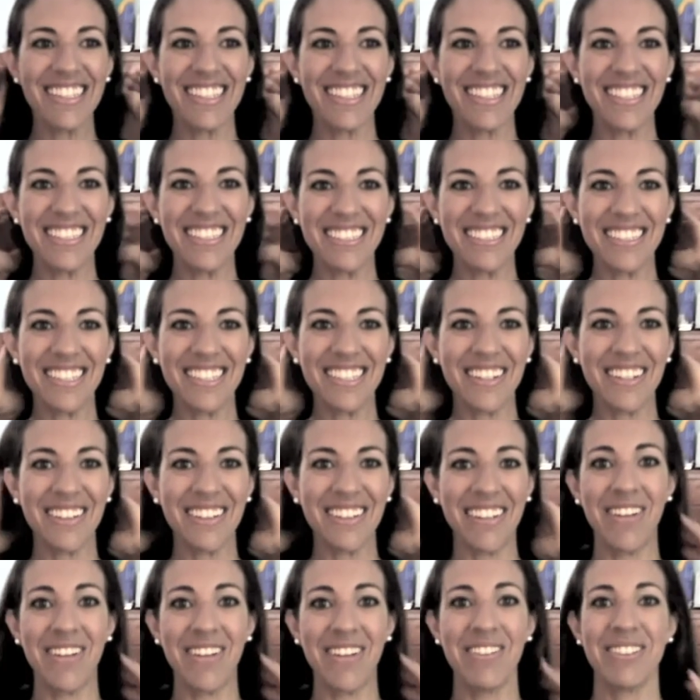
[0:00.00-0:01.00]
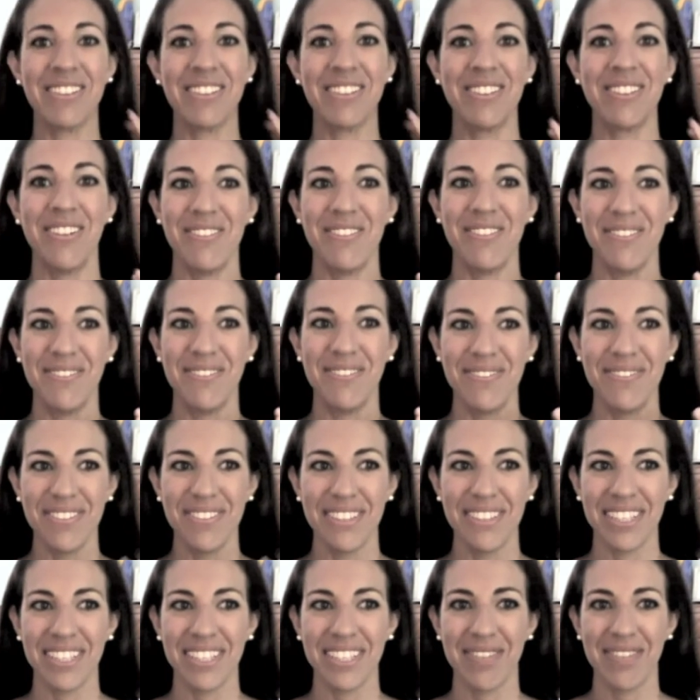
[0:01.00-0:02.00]
So that was
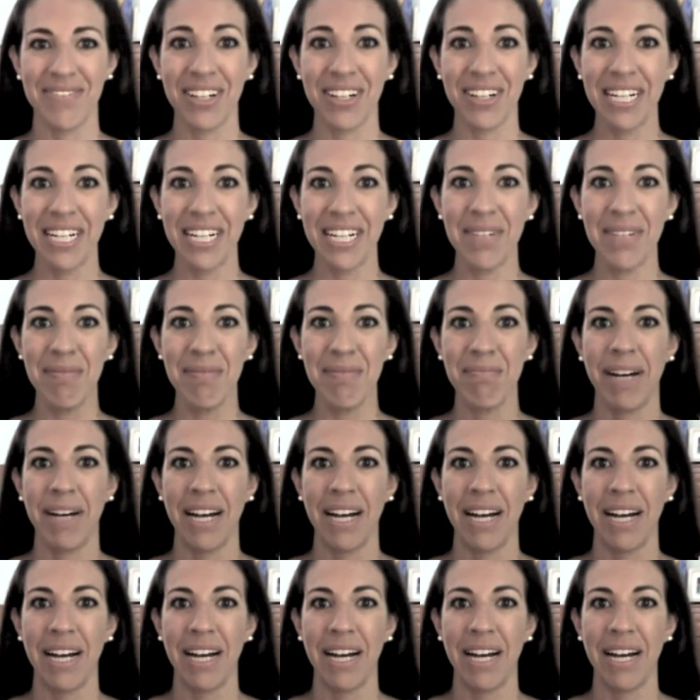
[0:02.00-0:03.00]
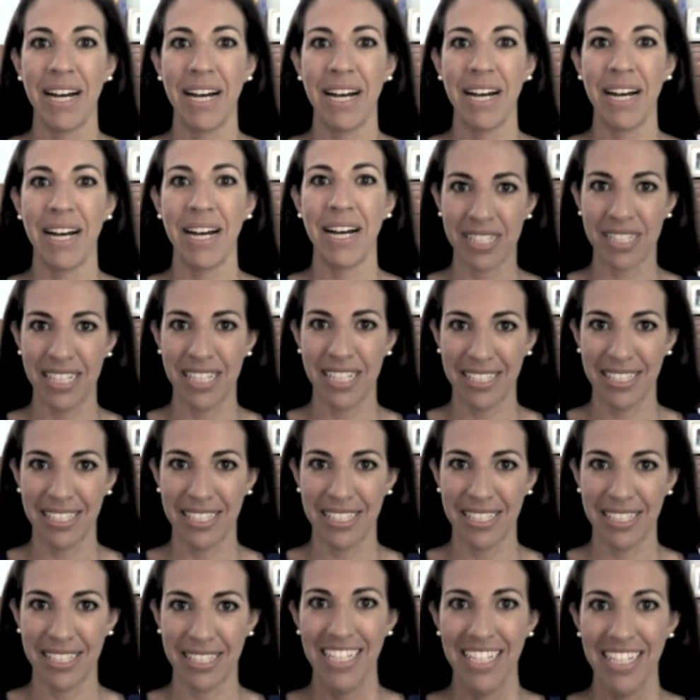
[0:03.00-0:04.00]
very empowering.
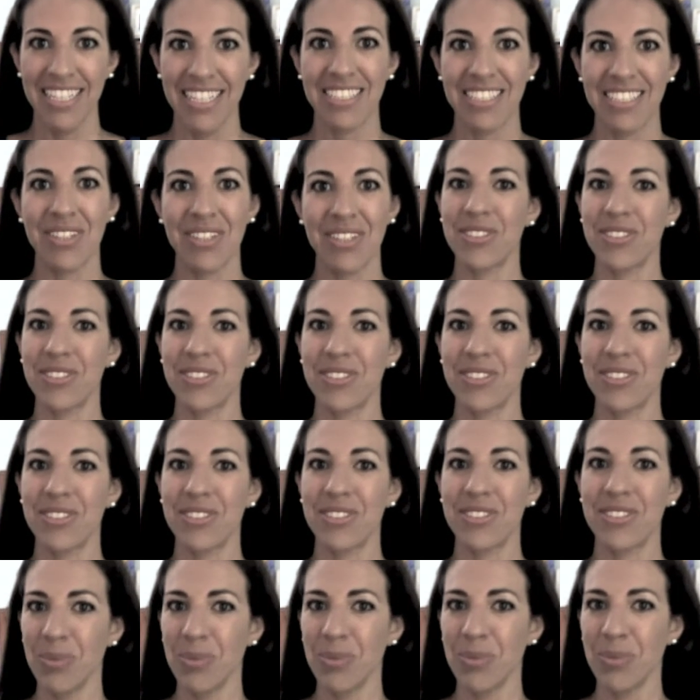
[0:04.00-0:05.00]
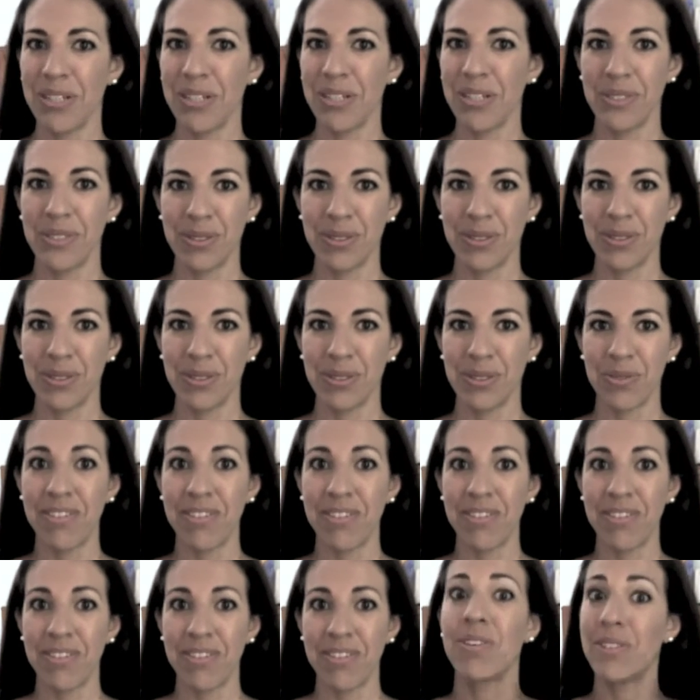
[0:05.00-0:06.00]
So the turning point was when I was going
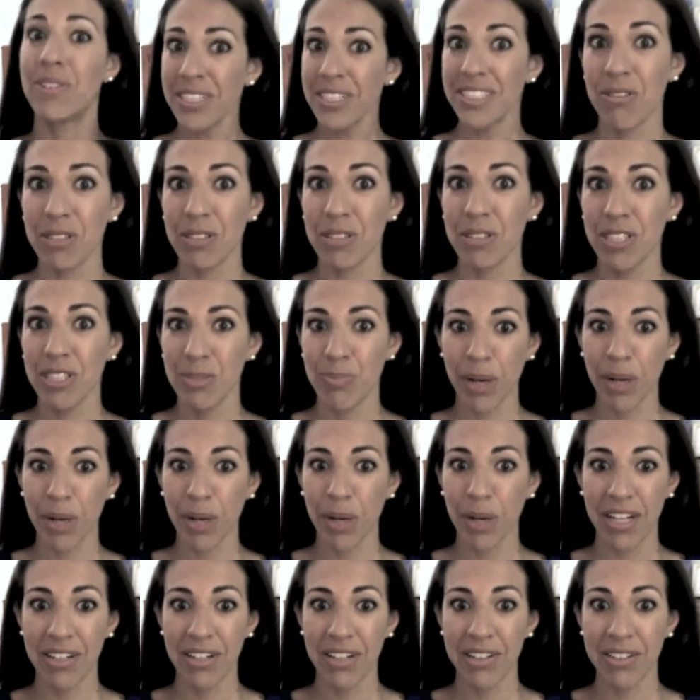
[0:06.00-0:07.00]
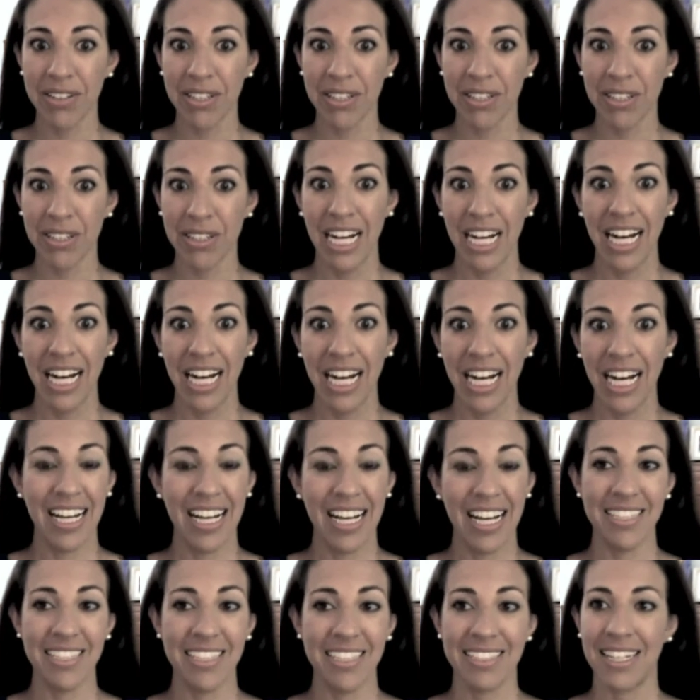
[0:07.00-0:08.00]
through this downward spiral, and I
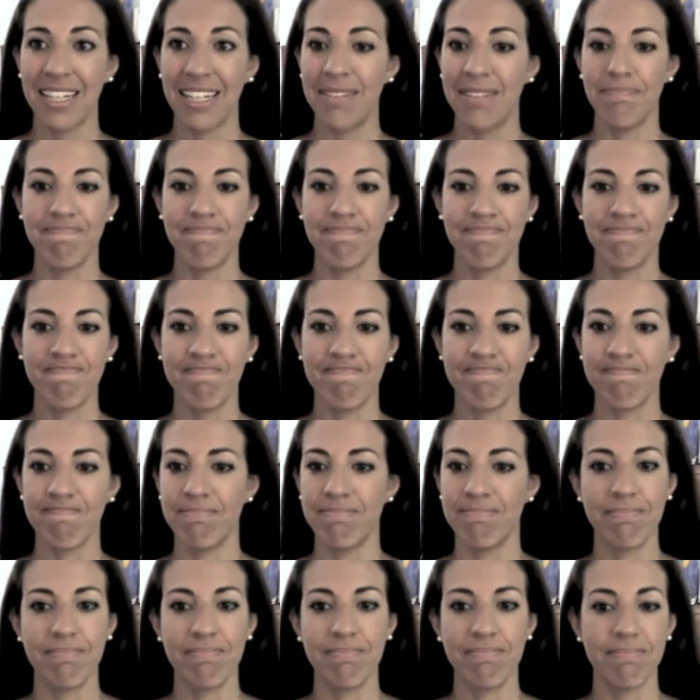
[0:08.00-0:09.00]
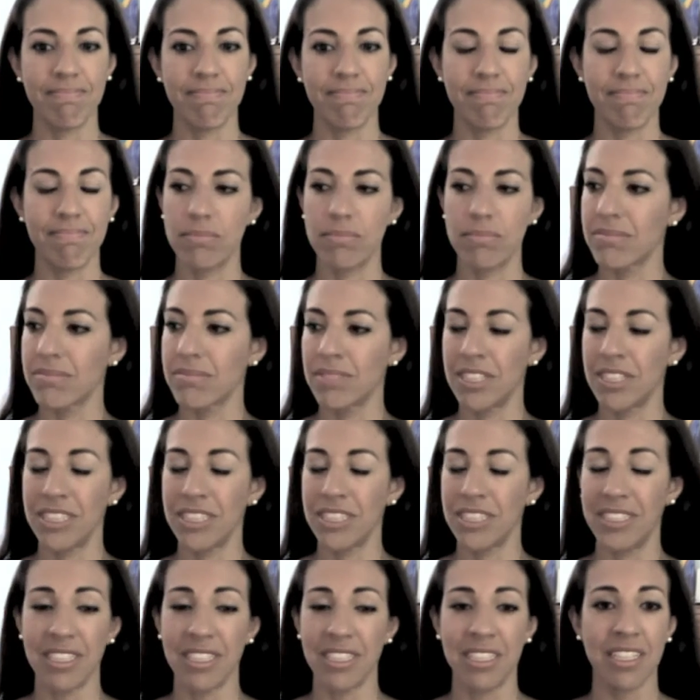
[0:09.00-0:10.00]
said,
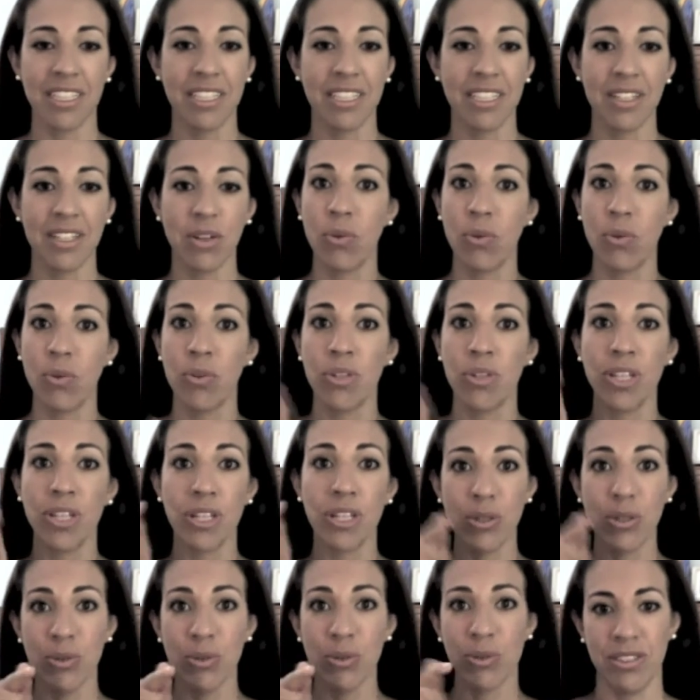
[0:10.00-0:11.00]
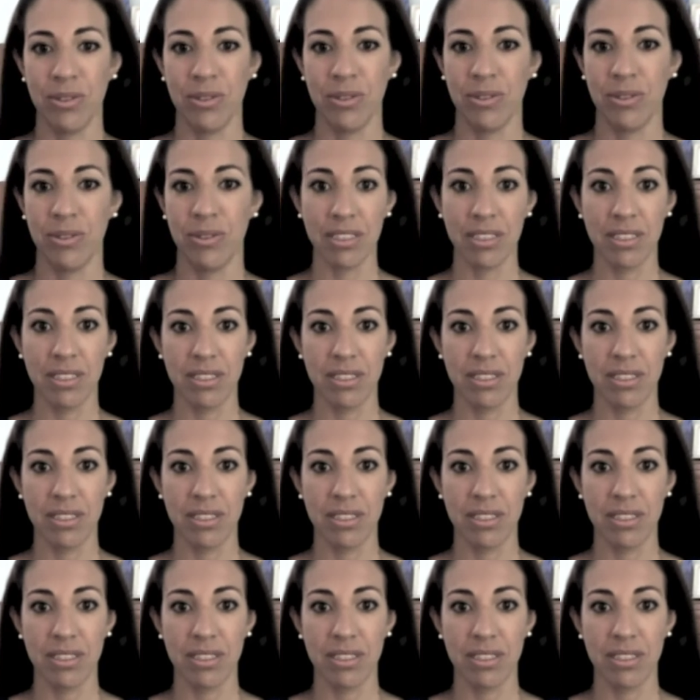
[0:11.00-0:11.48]
Martina, only you can do this.